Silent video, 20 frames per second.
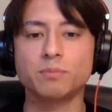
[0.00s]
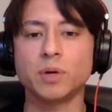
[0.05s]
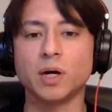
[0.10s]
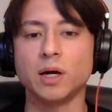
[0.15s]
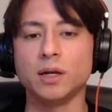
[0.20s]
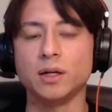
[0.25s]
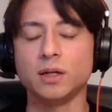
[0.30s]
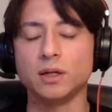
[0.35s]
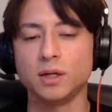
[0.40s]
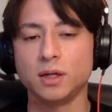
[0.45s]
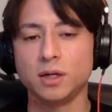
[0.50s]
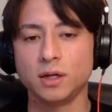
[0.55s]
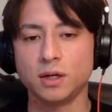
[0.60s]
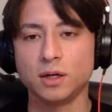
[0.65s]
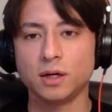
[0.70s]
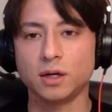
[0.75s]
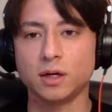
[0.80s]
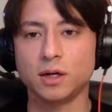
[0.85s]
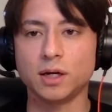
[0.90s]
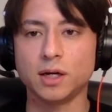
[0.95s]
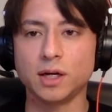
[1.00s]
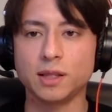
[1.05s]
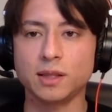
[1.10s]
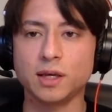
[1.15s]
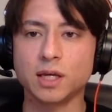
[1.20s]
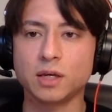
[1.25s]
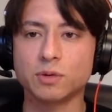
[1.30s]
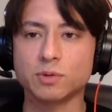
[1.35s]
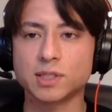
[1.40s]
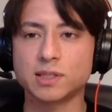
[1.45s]
But I
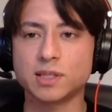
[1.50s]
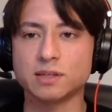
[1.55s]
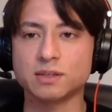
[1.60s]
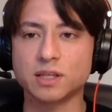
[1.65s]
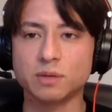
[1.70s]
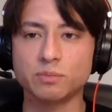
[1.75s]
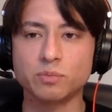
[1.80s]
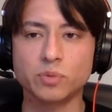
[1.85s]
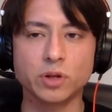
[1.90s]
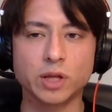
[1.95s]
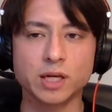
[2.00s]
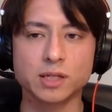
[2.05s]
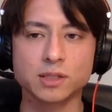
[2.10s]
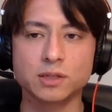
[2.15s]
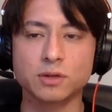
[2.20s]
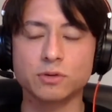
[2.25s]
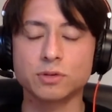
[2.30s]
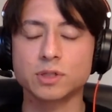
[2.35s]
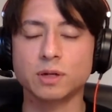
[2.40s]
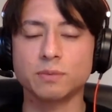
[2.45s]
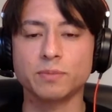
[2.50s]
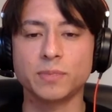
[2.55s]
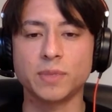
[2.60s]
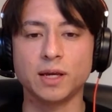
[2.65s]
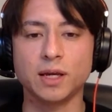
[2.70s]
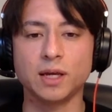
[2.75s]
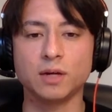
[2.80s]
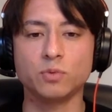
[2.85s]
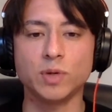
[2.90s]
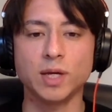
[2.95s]
think it was December last year or
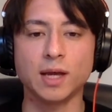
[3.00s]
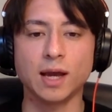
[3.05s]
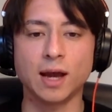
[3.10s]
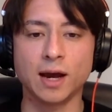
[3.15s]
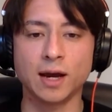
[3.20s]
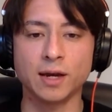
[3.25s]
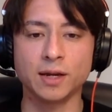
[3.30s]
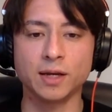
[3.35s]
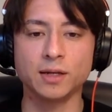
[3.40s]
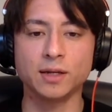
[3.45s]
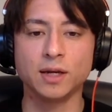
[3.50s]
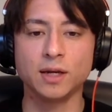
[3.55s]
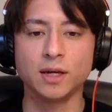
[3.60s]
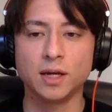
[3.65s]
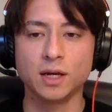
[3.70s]
something, we added